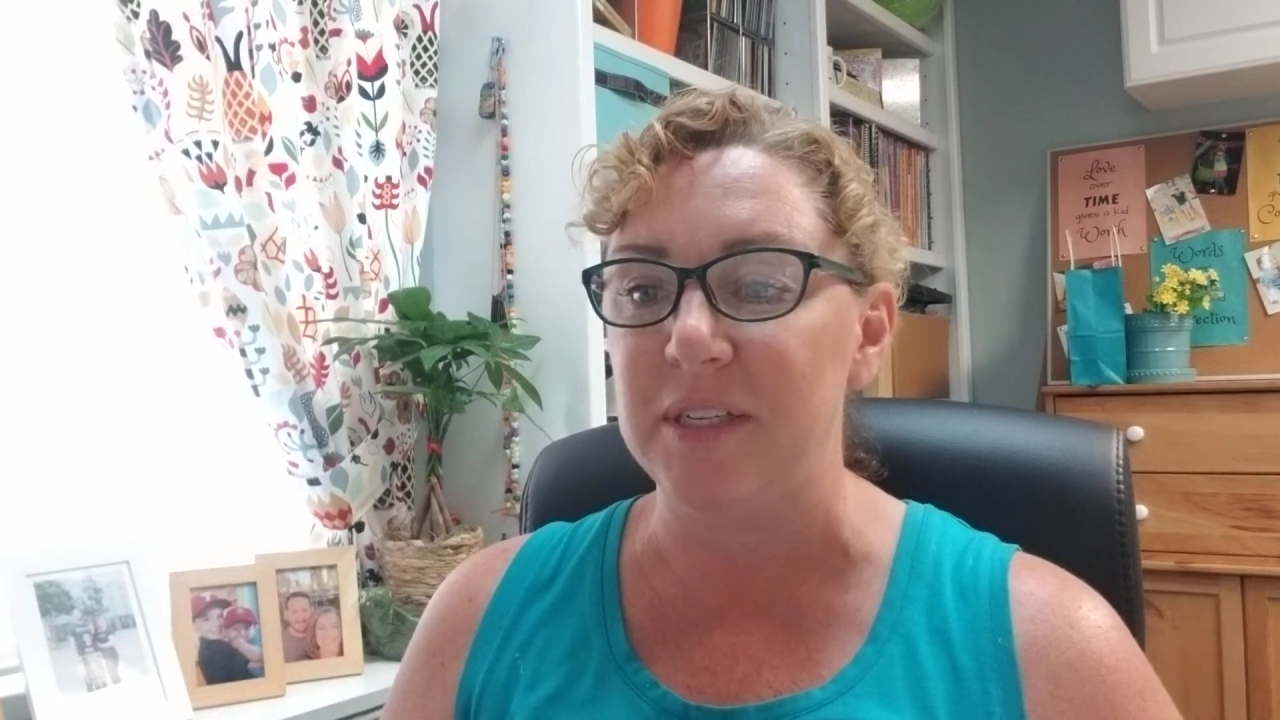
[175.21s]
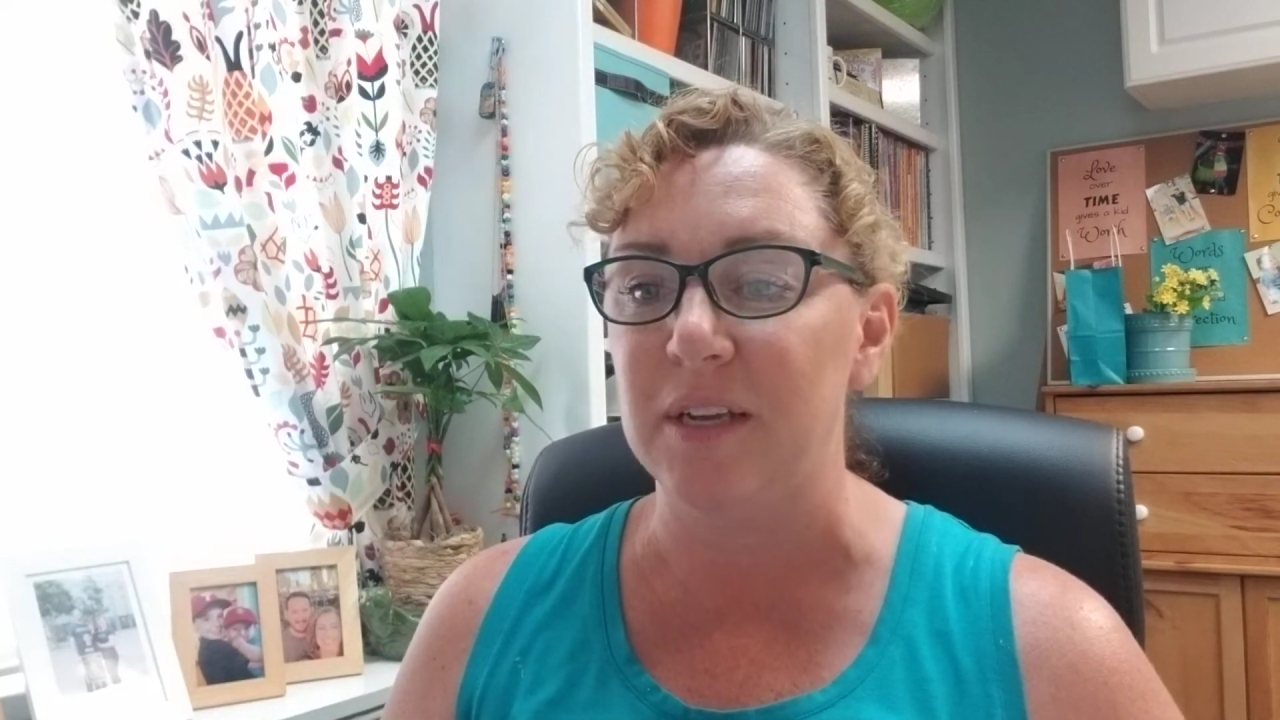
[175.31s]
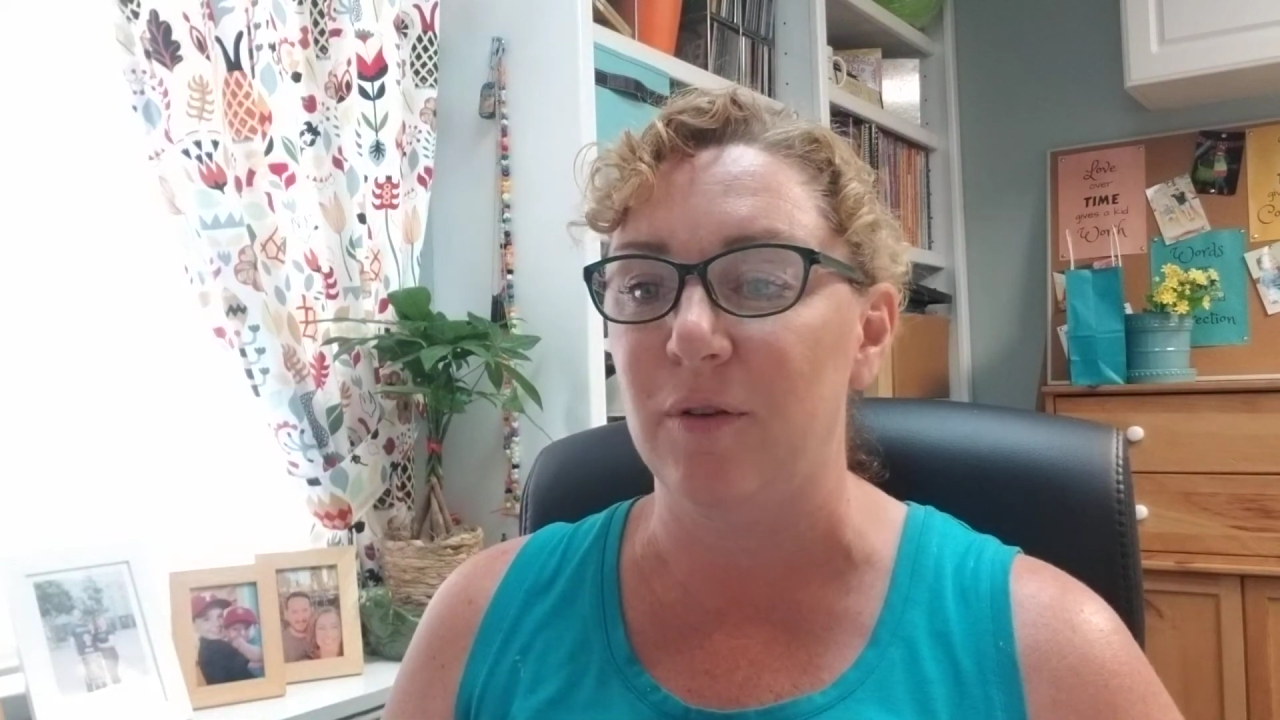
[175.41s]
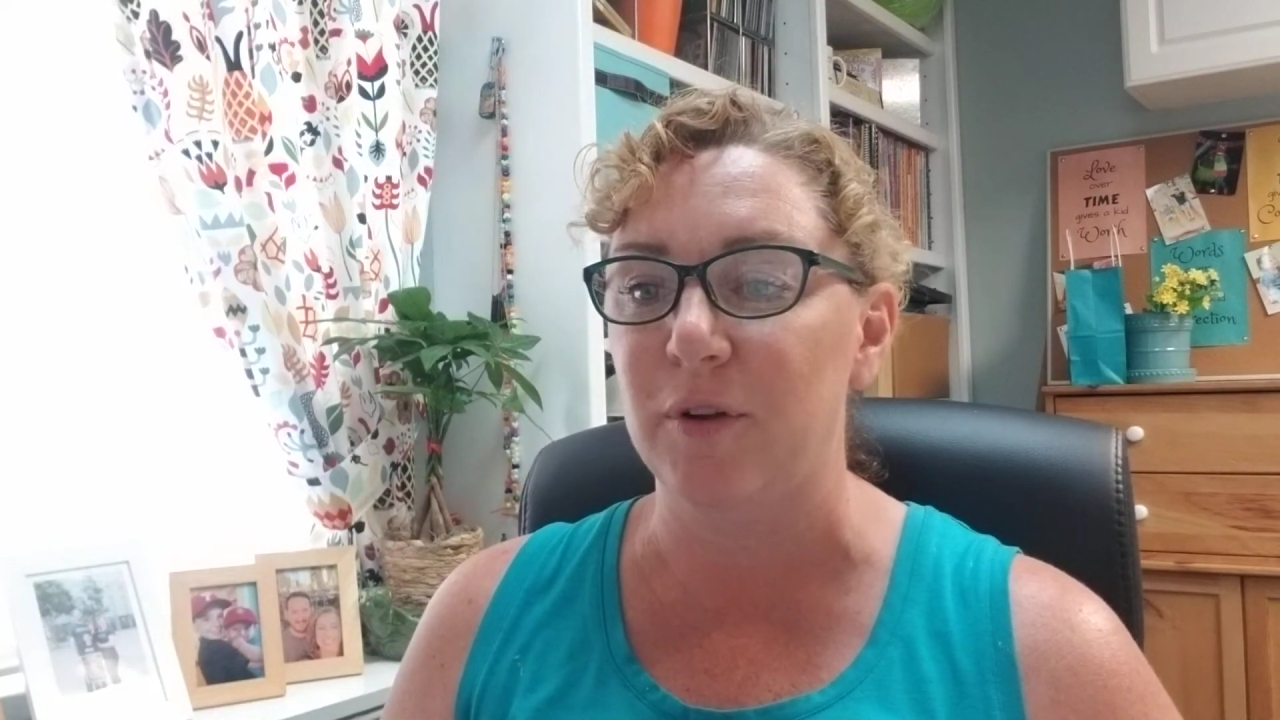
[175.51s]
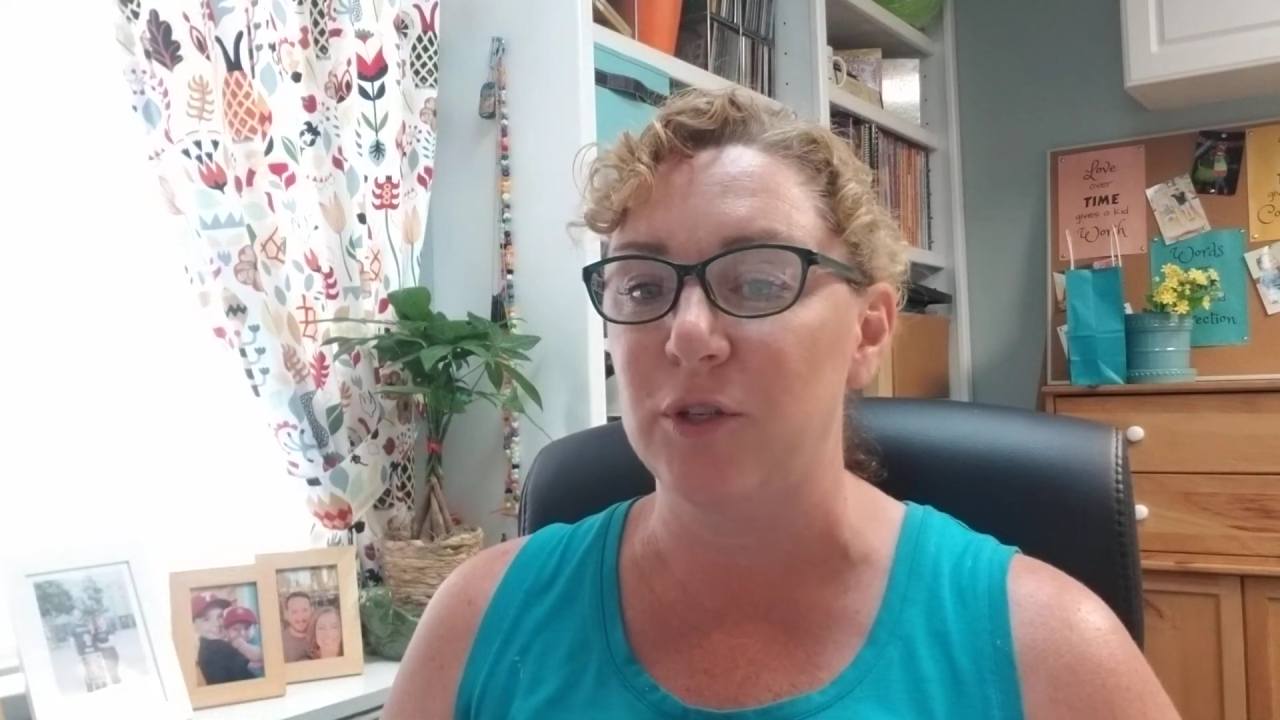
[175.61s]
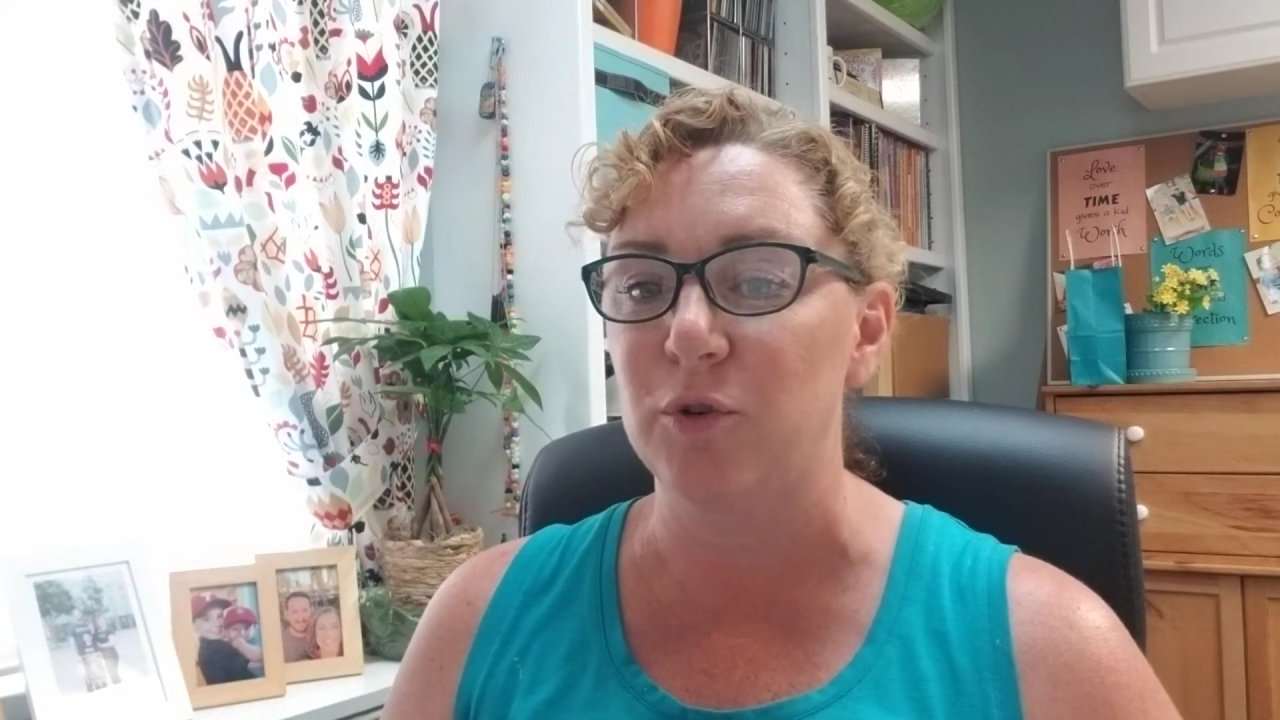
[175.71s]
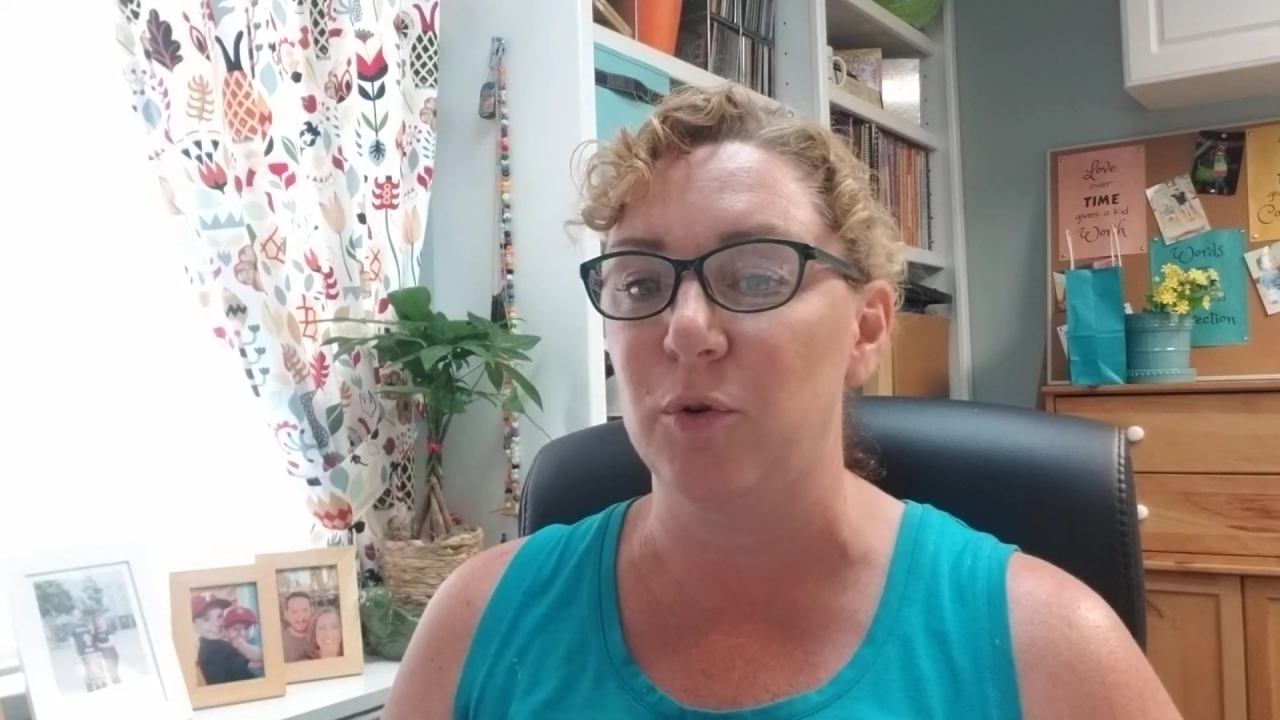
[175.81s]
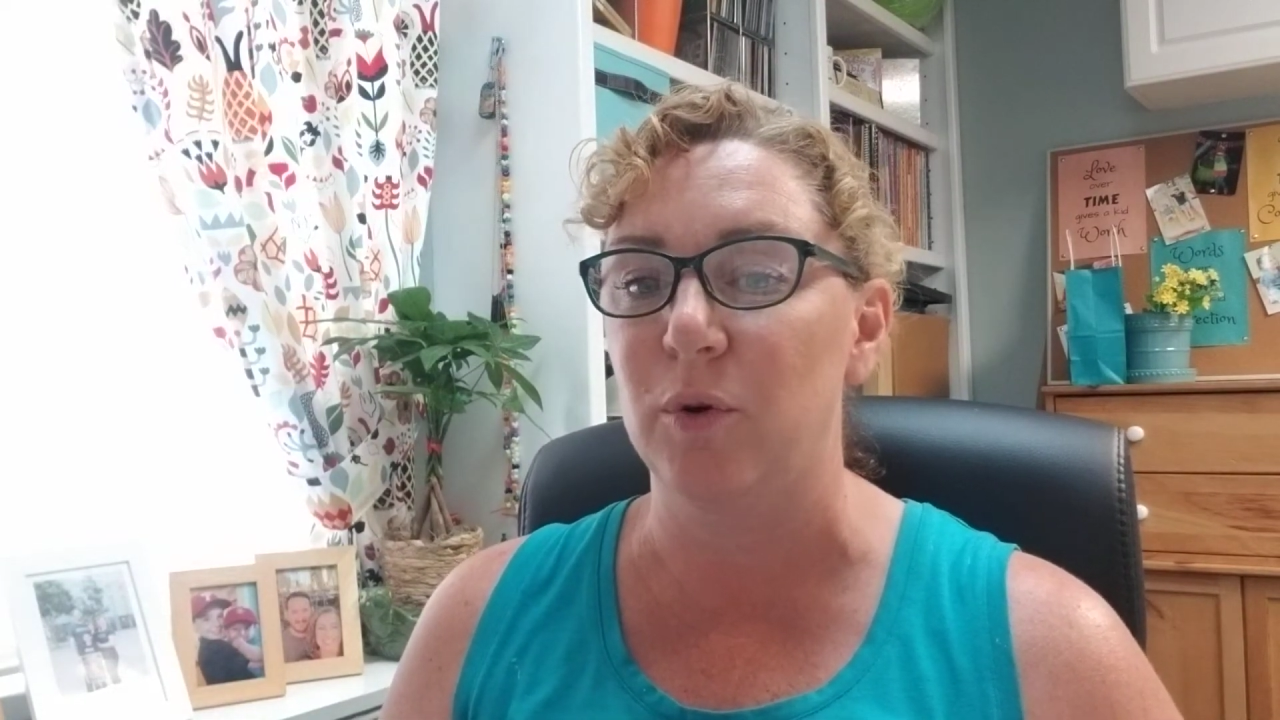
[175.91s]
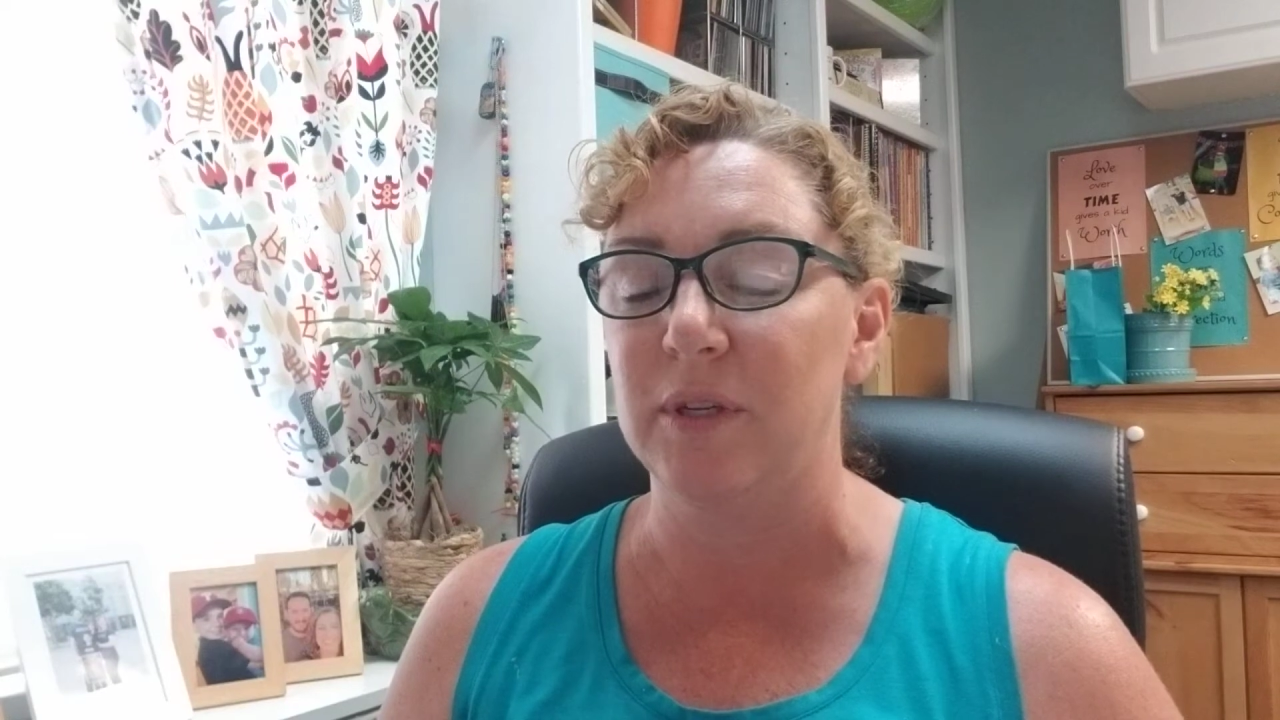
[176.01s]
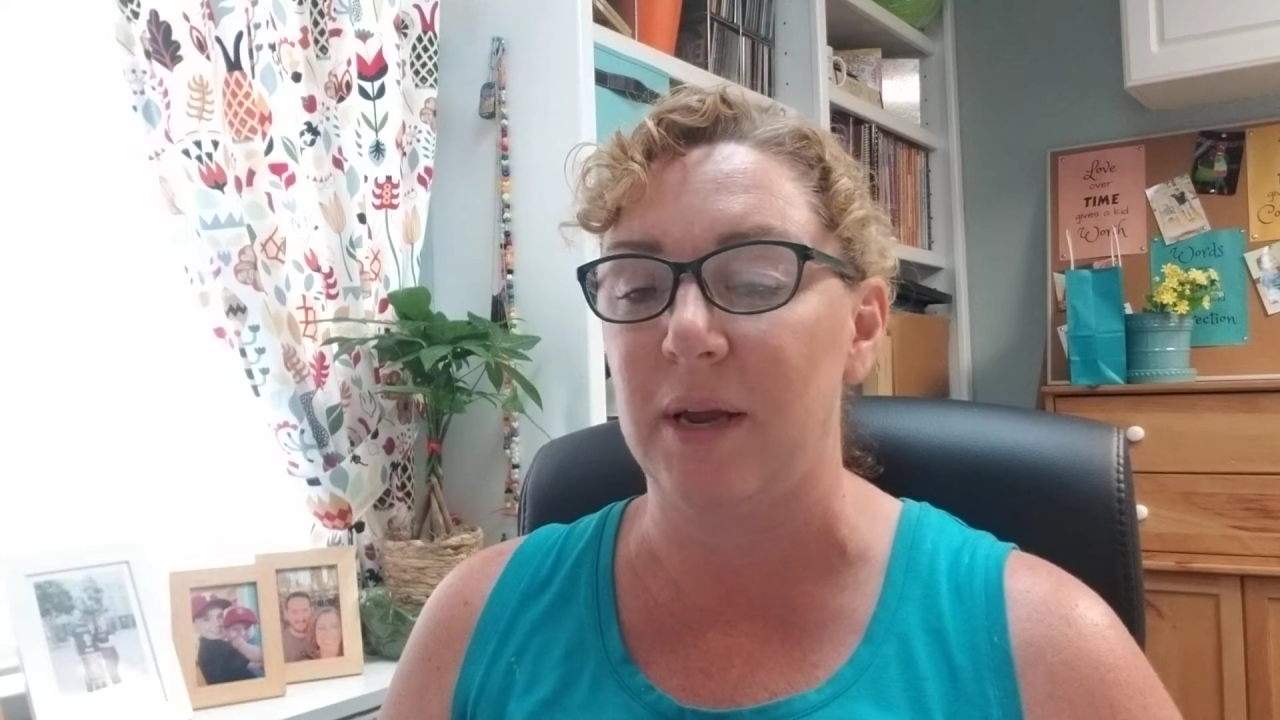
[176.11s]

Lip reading: self-controlled